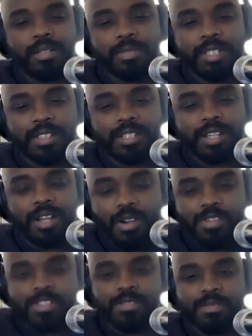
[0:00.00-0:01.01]
is
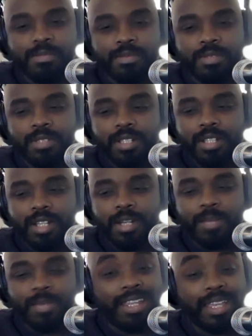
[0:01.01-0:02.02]
awesome.
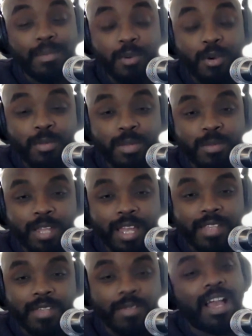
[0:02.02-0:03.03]
We need more people
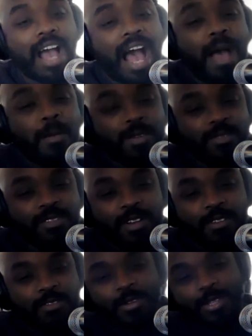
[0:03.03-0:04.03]
like you. I would vote for